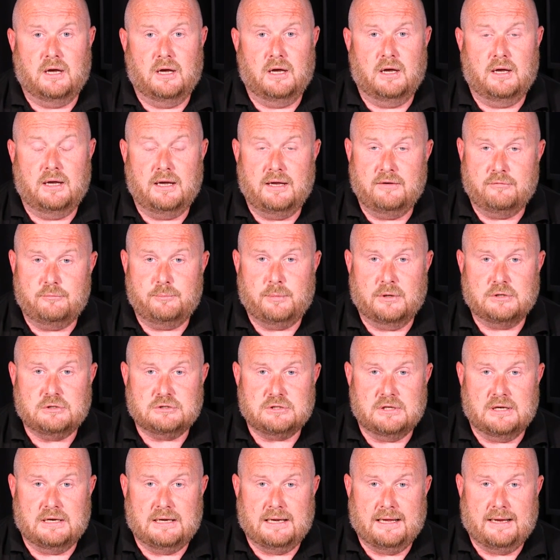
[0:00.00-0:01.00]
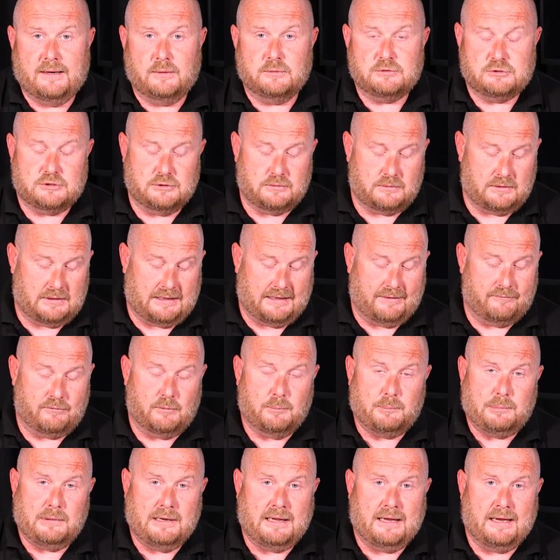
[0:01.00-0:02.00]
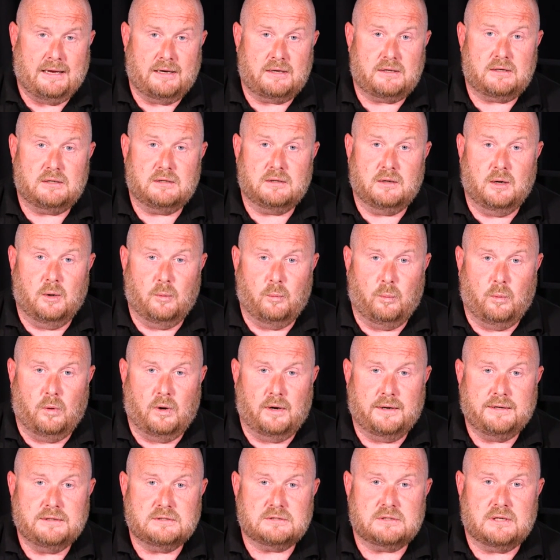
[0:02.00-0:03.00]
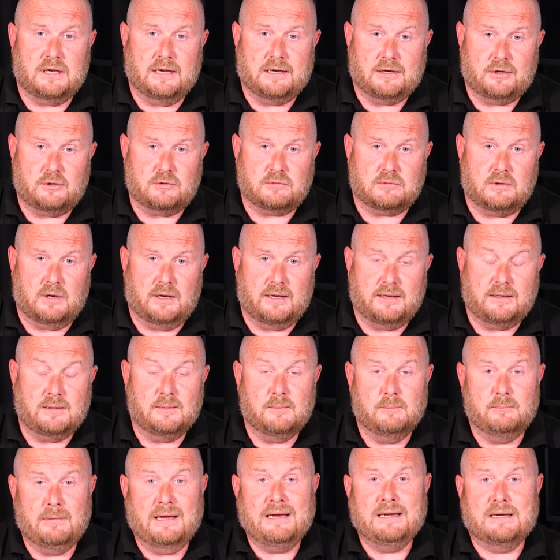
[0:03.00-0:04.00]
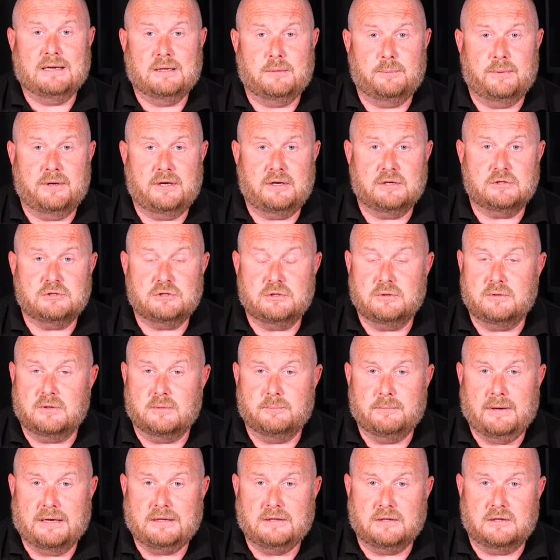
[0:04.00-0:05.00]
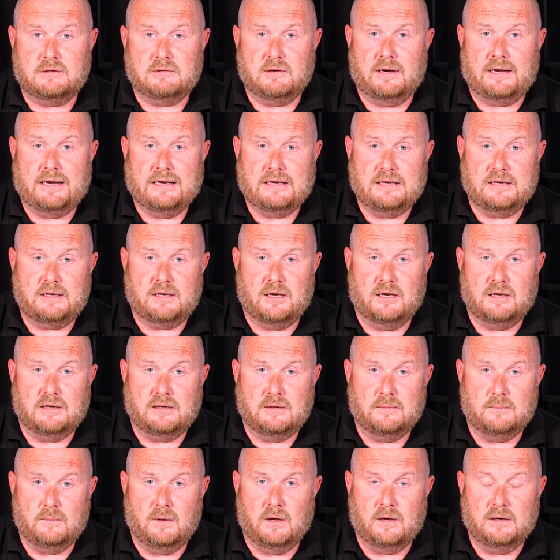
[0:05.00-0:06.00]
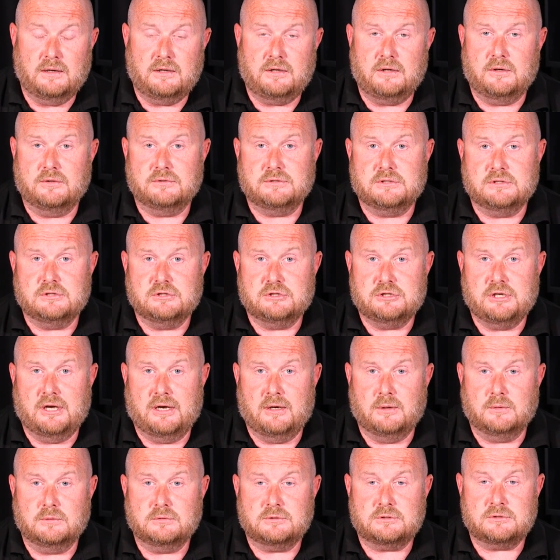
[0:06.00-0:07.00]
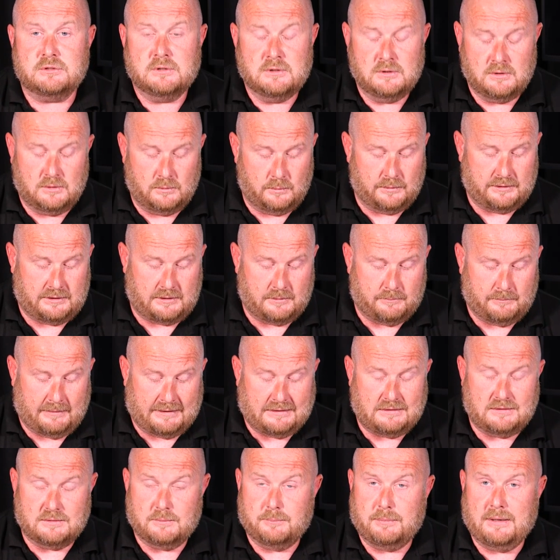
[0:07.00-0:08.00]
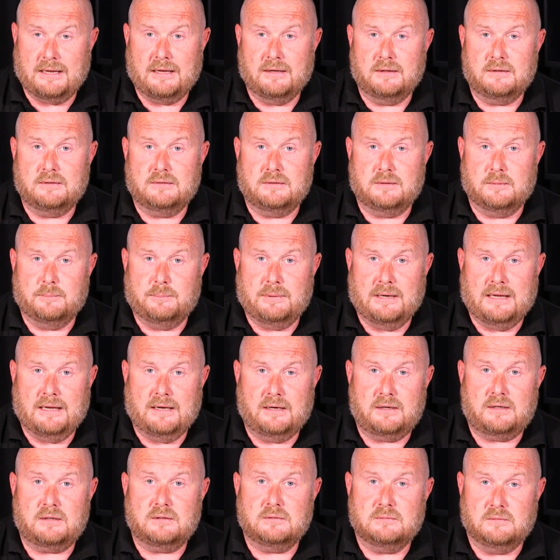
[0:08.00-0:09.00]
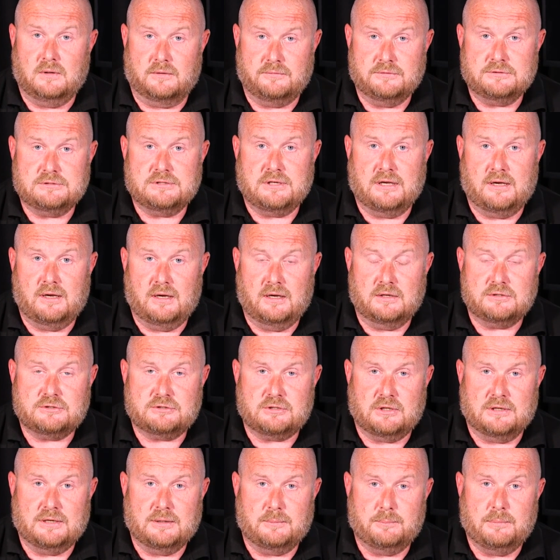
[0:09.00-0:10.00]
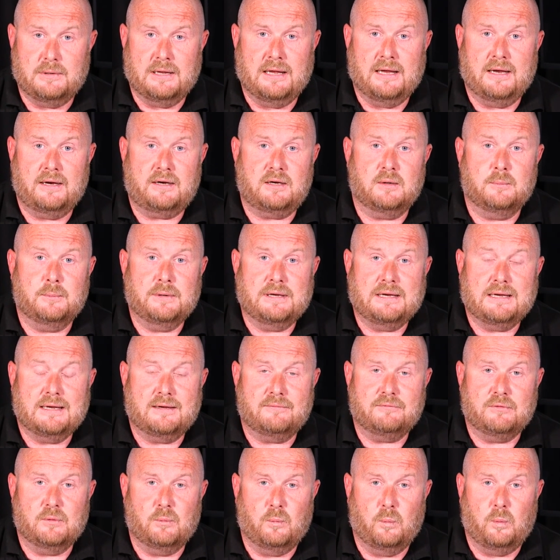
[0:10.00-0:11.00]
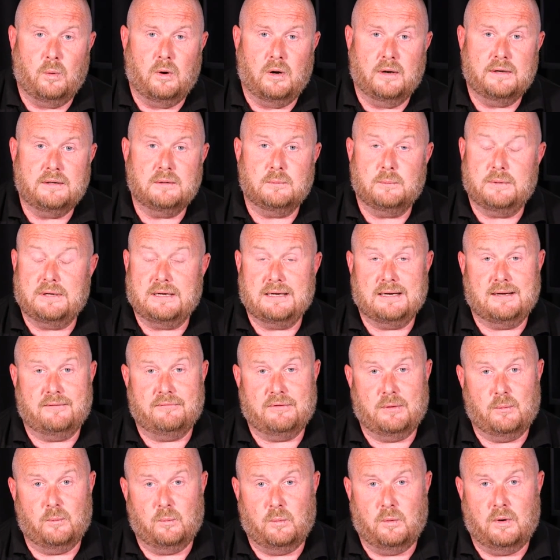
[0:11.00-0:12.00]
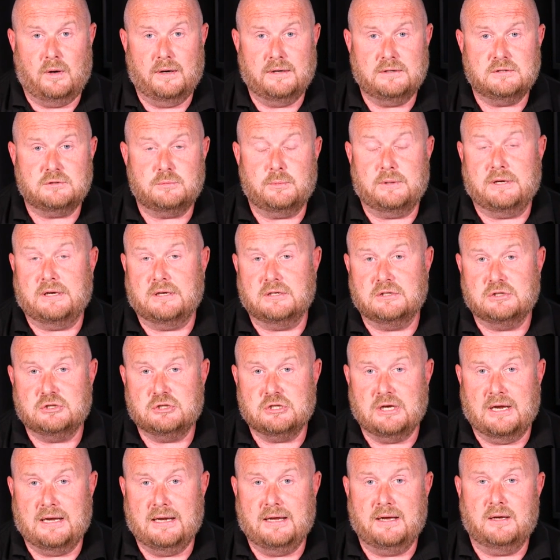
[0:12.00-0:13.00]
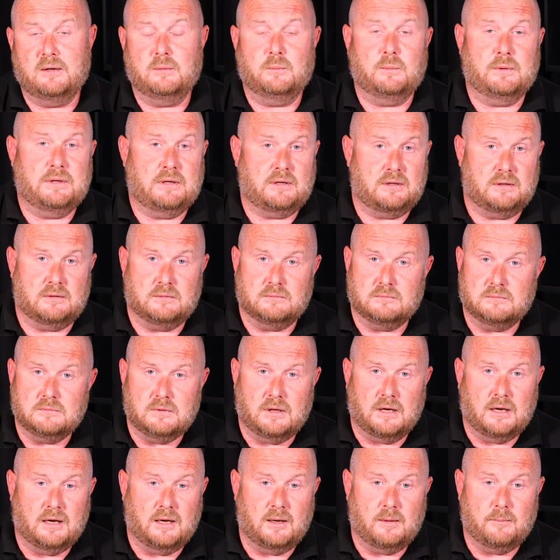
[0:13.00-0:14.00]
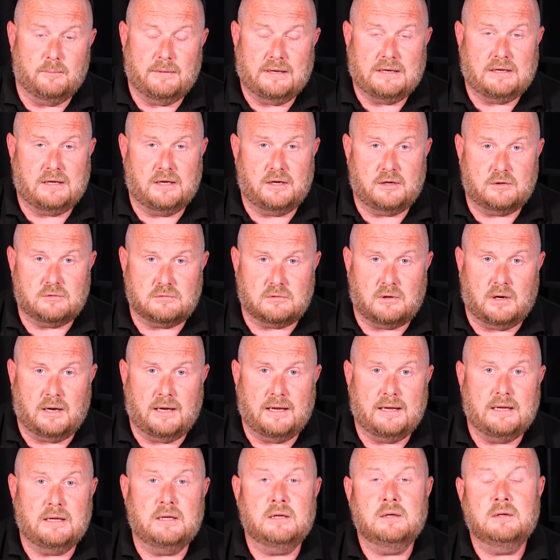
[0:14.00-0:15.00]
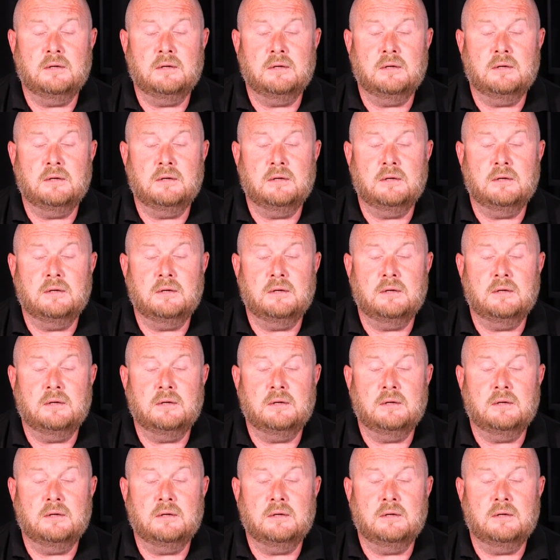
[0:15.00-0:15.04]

if budget allows. You can have a black, a white and a grey, mainly because you can make the grey any colour you like using gels. We can make the black obviously a solid black, and we can have the white, we can have it white, we can gel it, we can make it grey